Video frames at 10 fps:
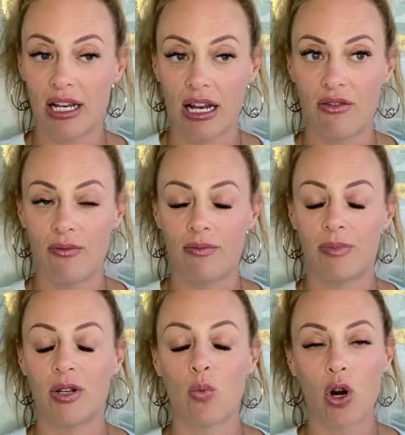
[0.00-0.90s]
and I've
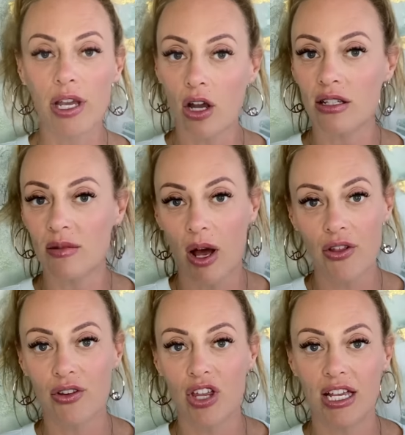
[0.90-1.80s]
been working on some
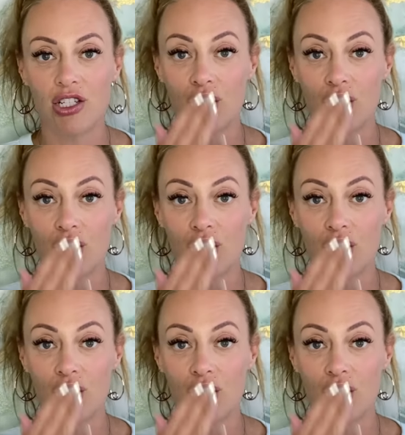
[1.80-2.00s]
other things.